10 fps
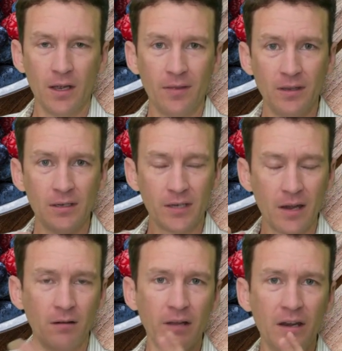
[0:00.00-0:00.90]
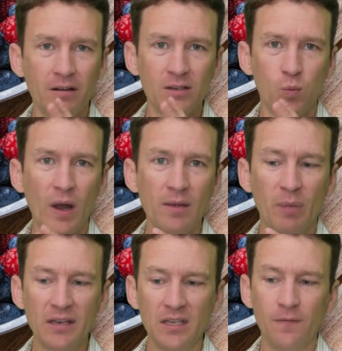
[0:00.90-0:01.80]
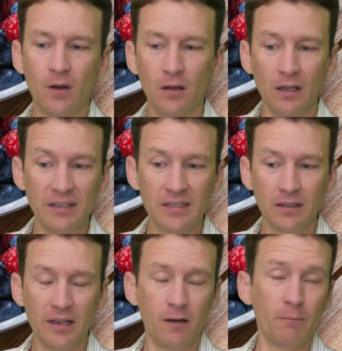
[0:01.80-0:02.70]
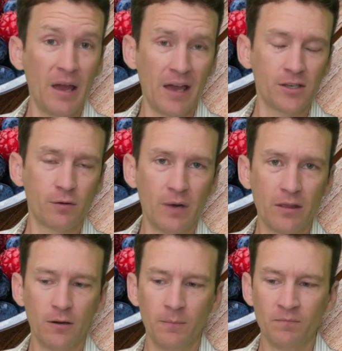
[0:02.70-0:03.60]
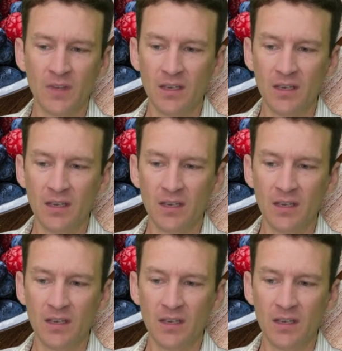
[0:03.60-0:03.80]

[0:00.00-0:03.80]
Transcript: and the entire layer is white by default, at least the layer mask rather,